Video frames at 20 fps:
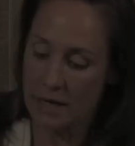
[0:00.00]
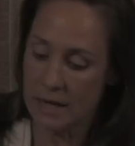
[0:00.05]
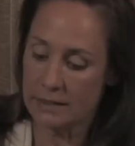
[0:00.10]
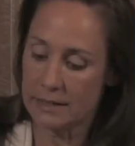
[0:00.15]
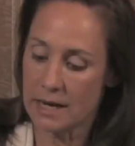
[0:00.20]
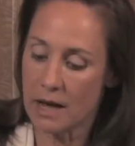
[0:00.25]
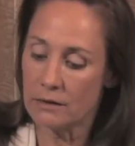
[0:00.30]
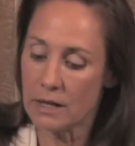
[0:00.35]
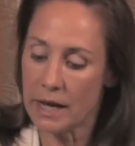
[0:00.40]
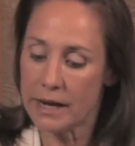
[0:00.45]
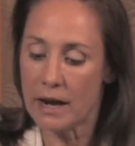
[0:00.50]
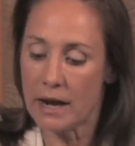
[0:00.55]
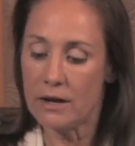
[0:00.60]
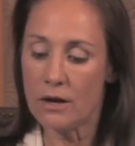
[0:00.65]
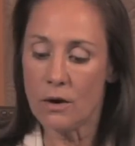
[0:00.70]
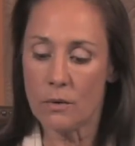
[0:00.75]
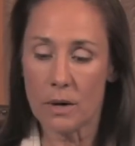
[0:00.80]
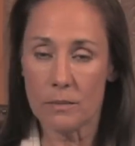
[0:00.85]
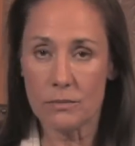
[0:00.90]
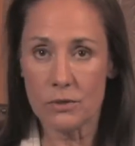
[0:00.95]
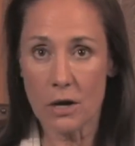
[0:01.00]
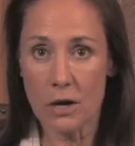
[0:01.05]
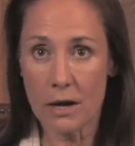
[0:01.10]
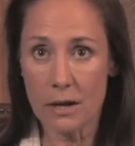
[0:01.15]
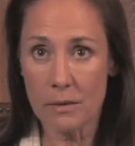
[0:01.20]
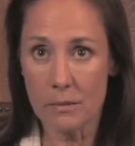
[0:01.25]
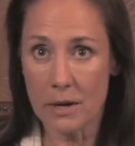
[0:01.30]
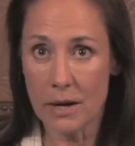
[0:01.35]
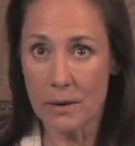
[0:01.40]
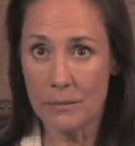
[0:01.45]
I sound like I know what I'm
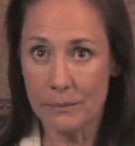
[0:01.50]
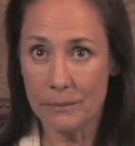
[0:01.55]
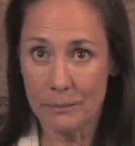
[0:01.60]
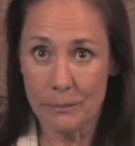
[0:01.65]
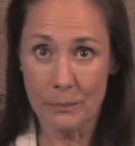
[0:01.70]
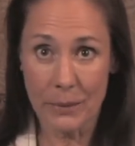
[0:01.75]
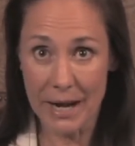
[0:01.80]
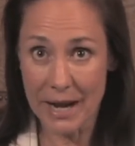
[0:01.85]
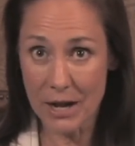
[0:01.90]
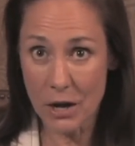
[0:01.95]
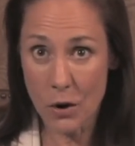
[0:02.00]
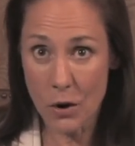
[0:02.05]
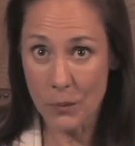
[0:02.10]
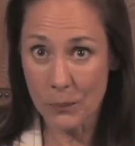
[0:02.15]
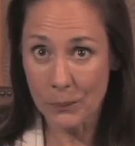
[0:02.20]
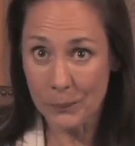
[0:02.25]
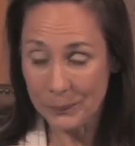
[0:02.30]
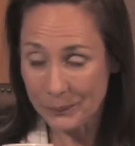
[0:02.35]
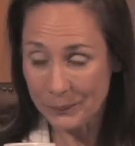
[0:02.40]
talking about, but I don't.